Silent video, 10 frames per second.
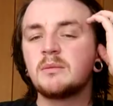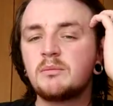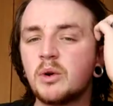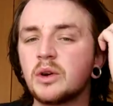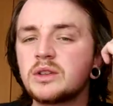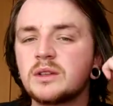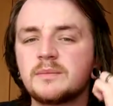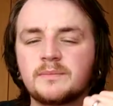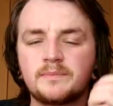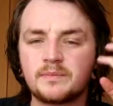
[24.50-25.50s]
But,
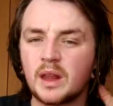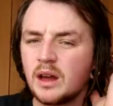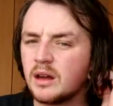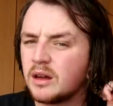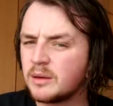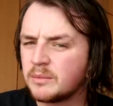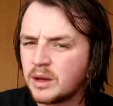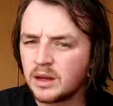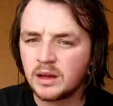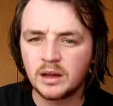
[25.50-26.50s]
um,
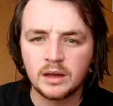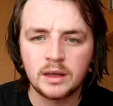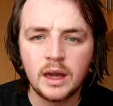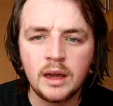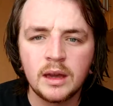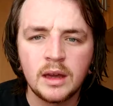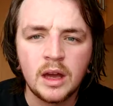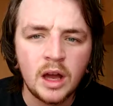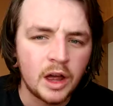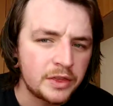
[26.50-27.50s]
yeah,
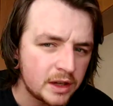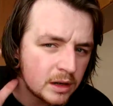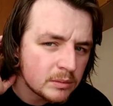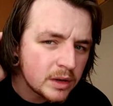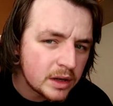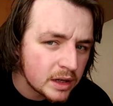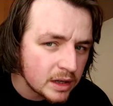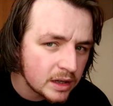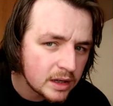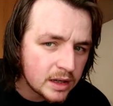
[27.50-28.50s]
I think I'm gonna
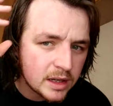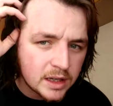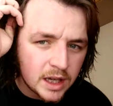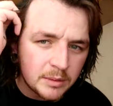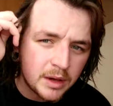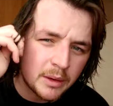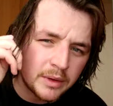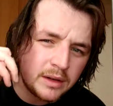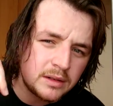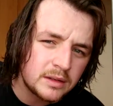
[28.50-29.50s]
keep going.